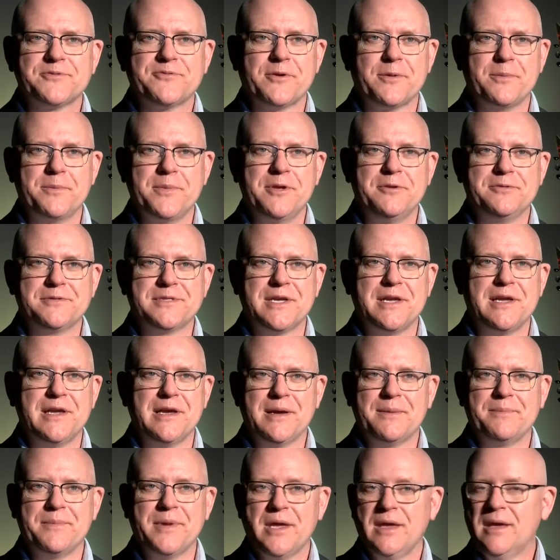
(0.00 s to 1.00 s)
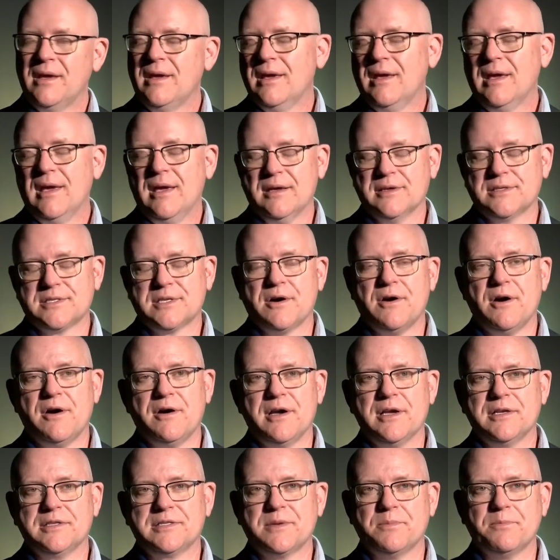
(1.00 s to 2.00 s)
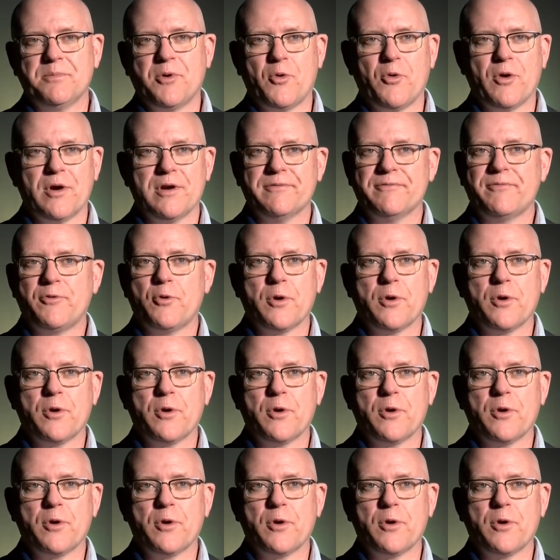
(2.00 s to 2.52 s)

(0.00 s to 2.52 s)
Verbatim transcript: for a museum is always important